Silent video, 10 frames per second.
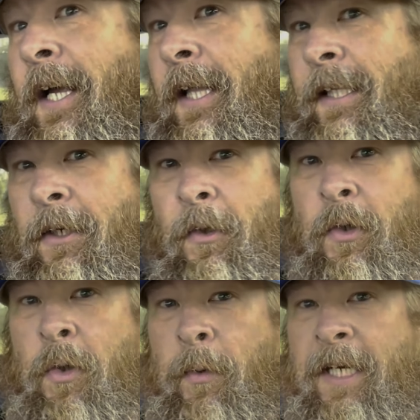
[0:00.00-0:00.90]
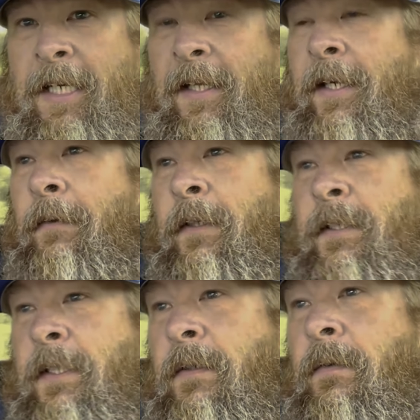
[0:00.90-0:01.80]
little creek that
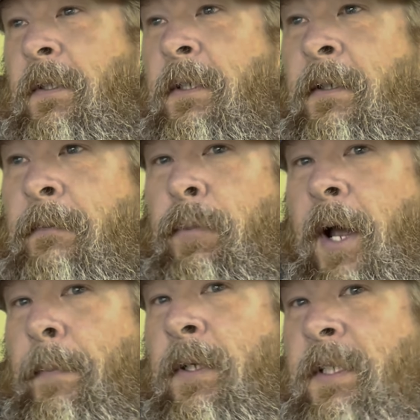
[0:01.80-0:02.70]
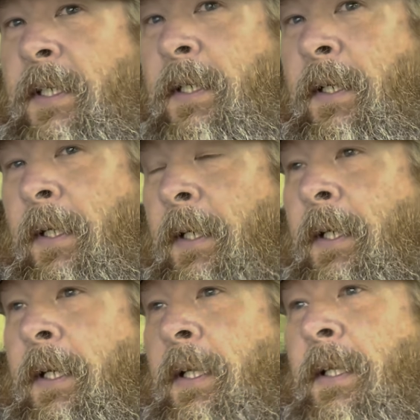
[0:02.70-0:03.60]
runs through the property
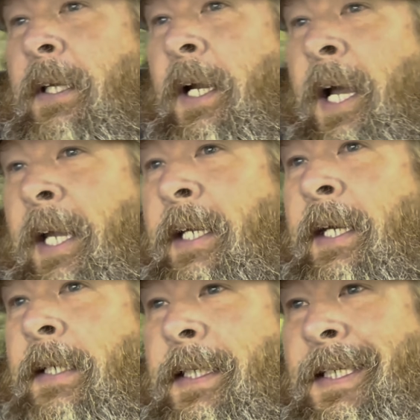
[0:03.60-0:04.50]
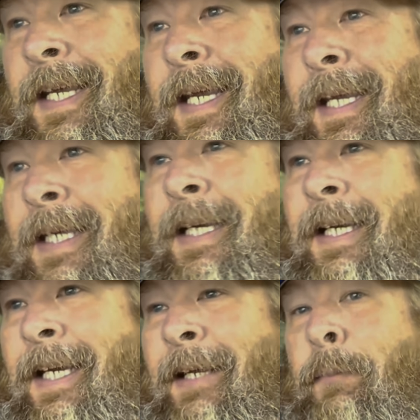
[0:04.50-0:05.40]
that I need to take
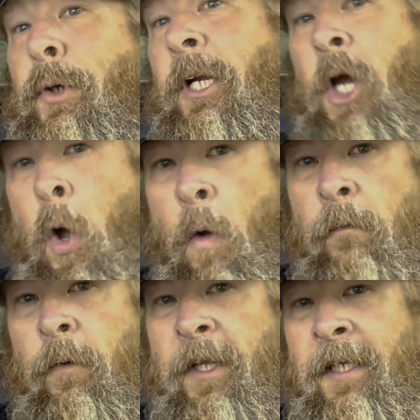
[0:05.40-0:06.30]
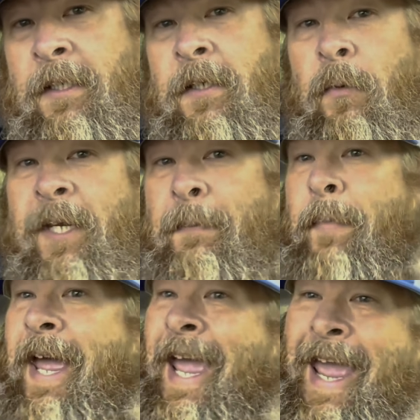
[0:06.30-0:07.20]
and put a culvert in so that we can
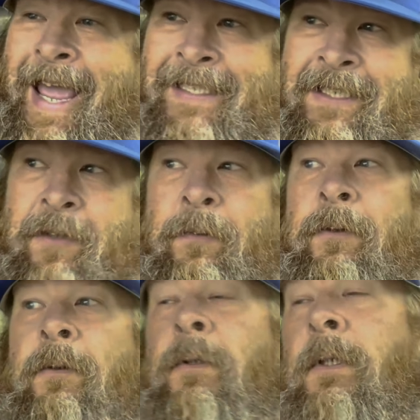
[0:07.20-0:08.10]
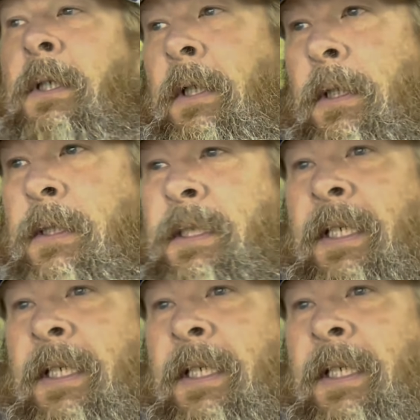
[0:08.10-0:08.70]
pass through to